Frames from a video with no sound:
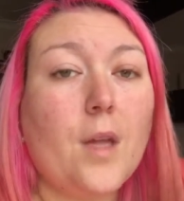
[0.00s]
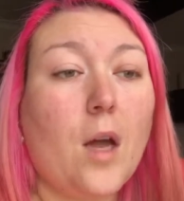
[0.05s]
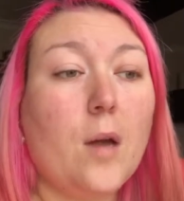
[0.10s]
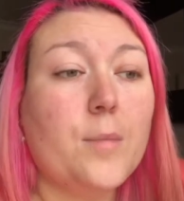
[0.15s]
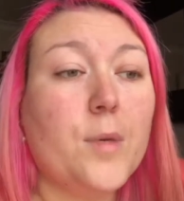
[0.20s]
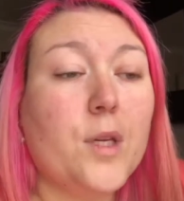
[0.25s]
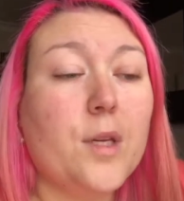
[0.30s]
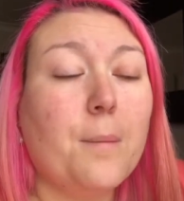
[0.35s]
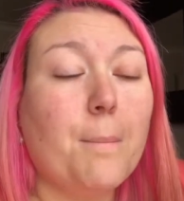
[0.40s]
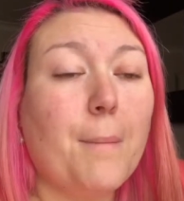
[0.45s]

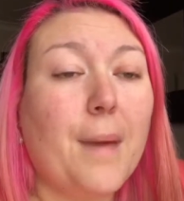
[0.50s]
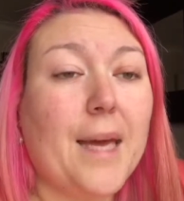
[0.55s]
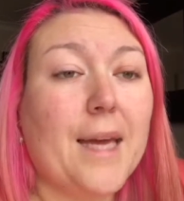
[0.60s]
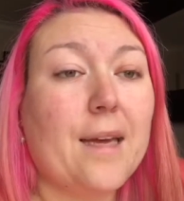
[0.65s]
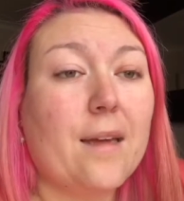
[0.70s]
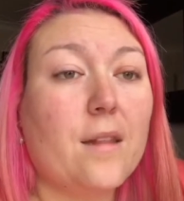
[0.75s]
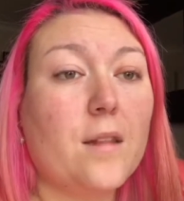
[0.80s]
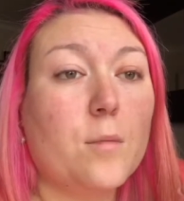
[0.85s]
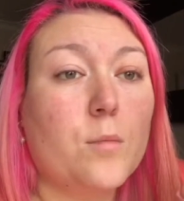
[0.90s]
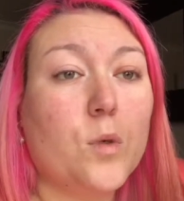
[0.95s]
I'm going to
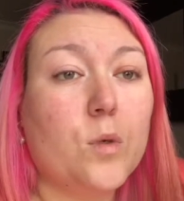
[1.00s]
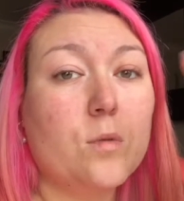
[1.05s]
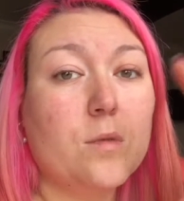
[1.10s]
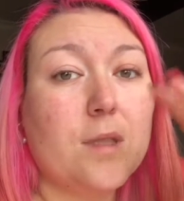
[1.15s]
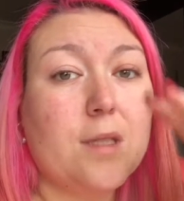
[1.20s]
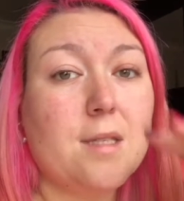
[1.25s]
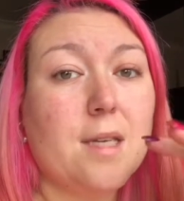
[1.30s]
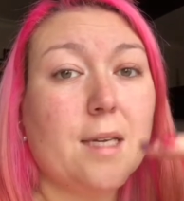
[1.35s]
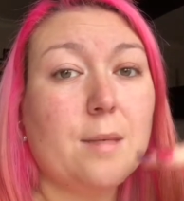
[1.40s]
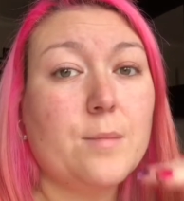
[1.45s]
make them all
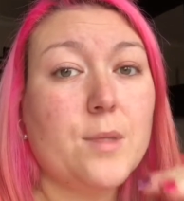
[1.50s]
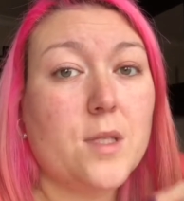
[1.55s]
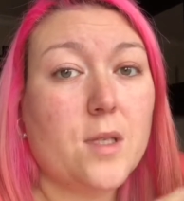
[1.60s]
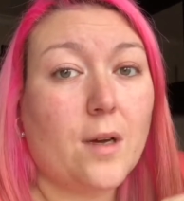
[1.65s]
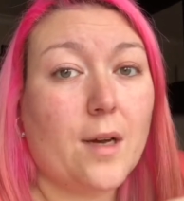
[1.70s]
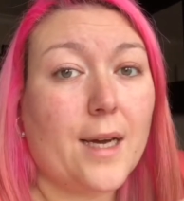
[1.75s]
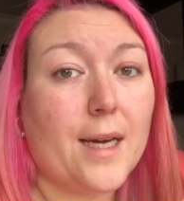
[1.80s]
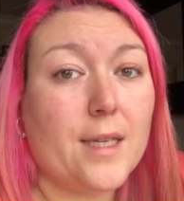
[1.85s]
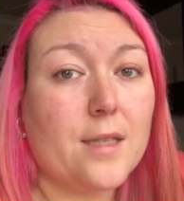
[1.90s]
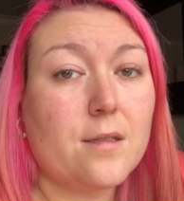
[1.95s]
the same
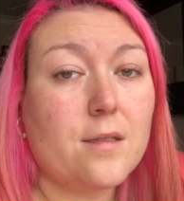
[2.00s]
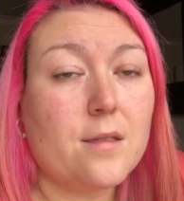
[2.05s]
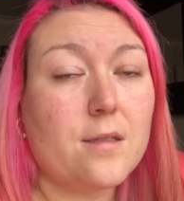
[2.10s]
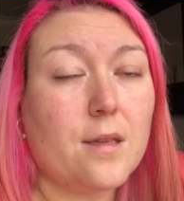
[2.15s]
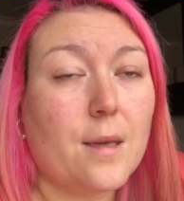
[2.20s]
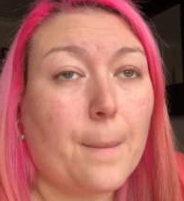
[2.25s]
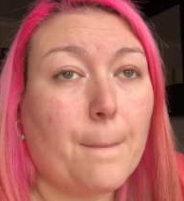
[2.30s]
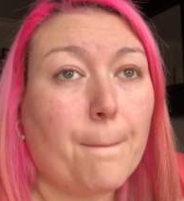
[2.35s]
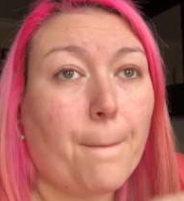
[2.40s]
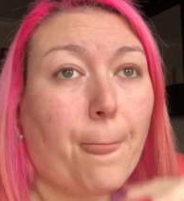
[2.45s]
size,